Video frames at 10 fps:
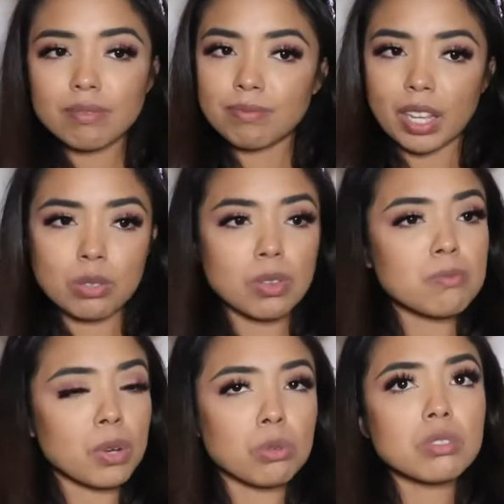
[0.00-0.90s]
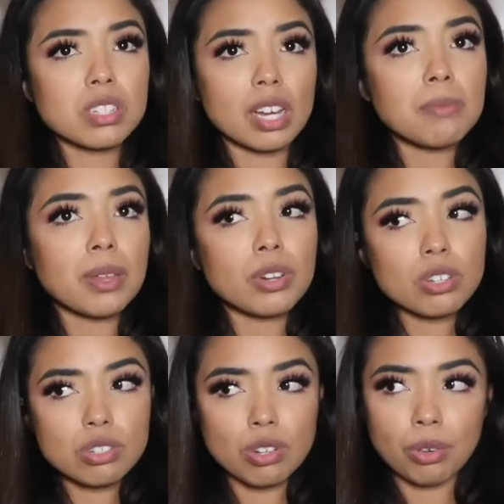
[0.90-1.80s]
that's what most
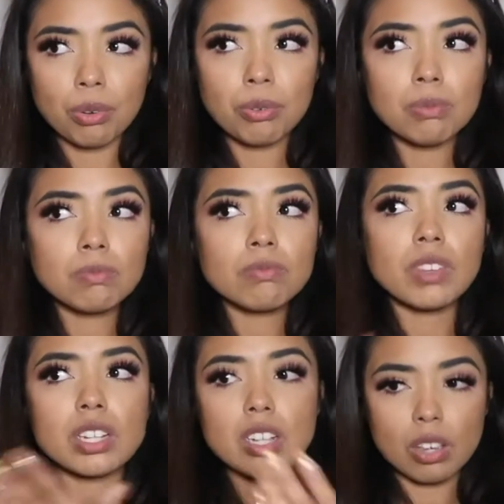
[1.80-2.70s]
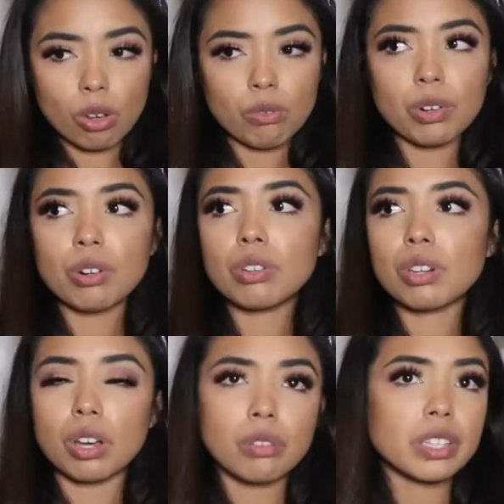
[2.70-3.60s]
stepmothers do they take over, you
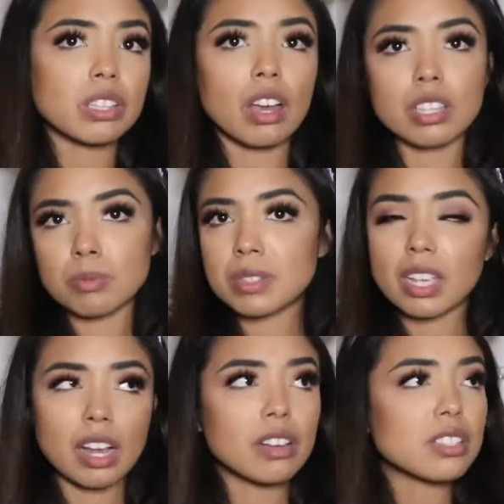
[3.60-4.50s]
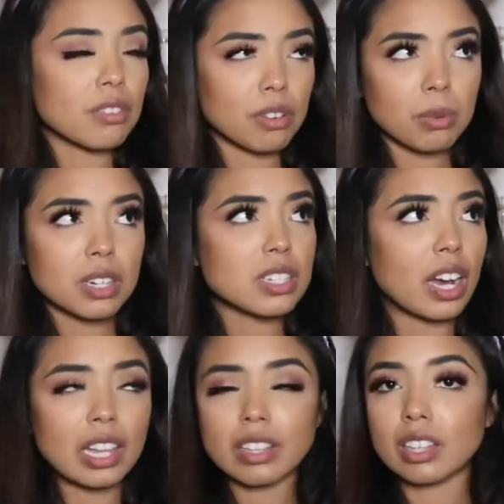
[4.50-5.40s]
know, like the husband's house. If he were to
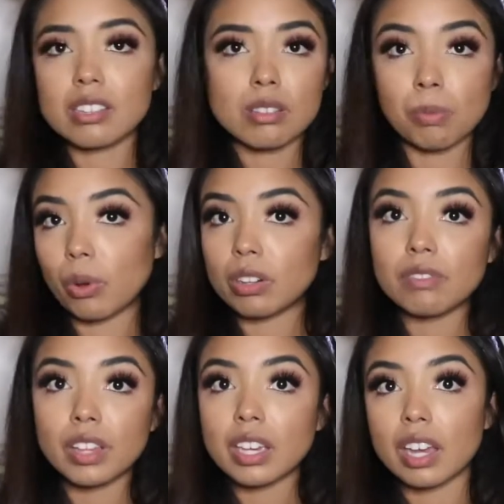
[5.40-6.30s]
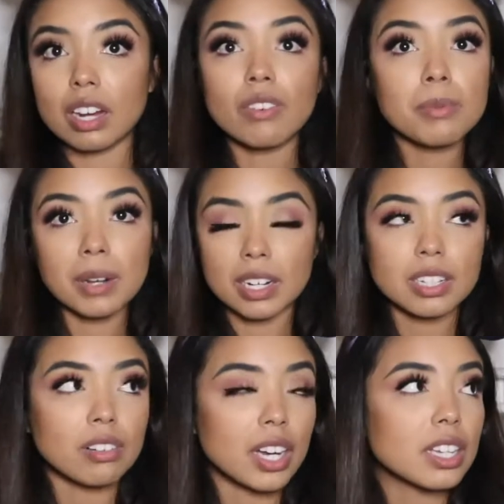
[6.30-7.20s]
die, like that's the point of like getting
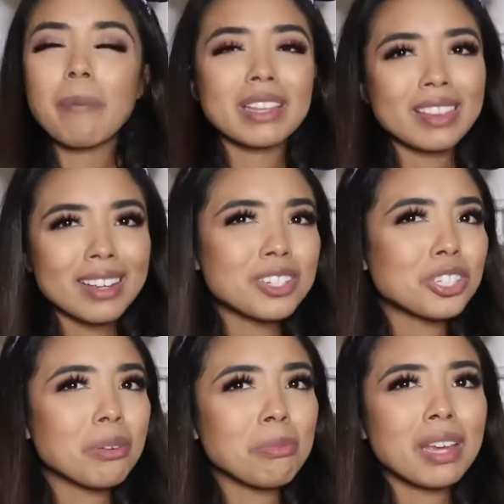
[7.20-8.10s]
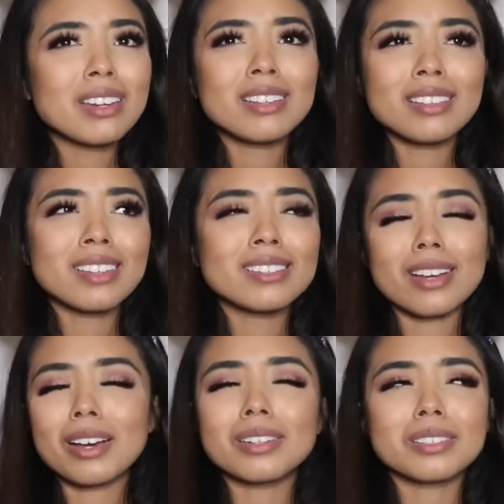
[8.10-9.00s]
remarried, right? But then she made the
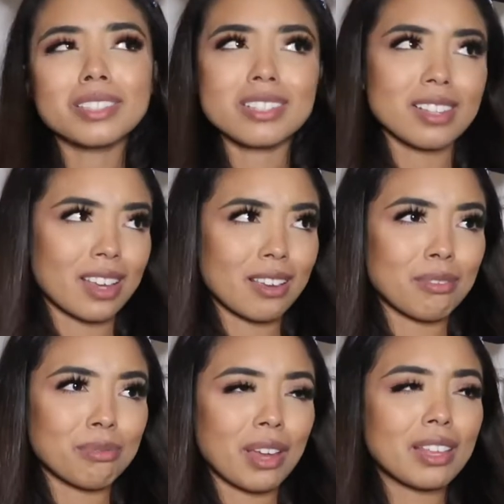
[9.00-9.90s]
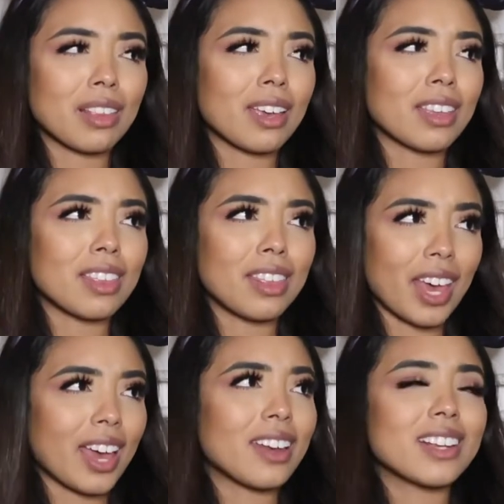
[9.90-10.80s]
daughter the slave. And like
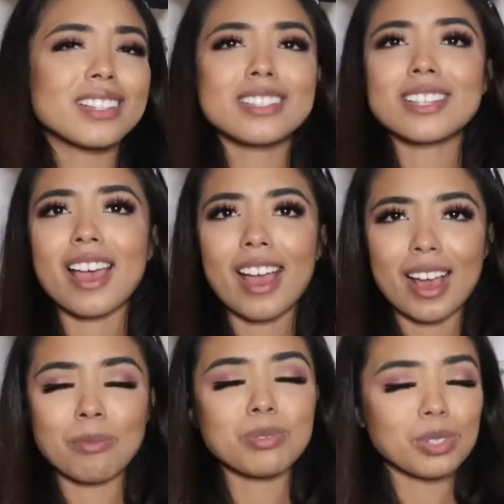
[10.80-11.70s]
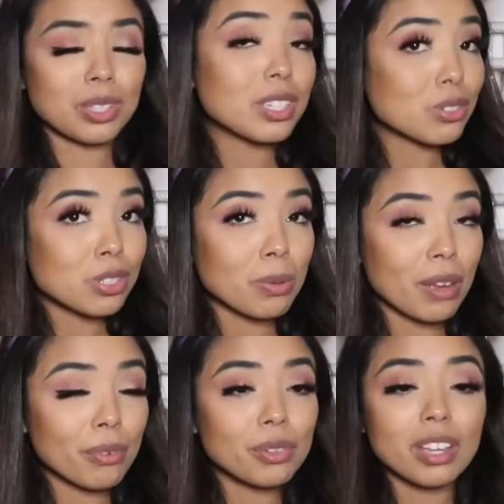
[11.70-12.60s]
that is absolutely
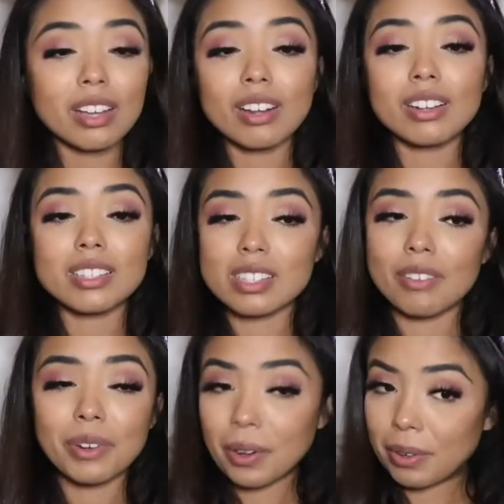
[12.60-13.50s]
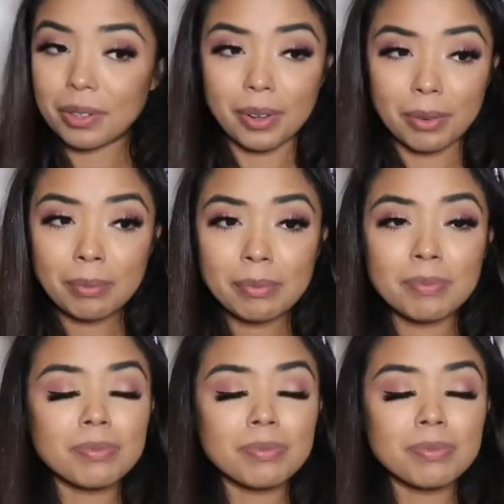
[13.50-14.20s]
disrespectful, like a slave in her own home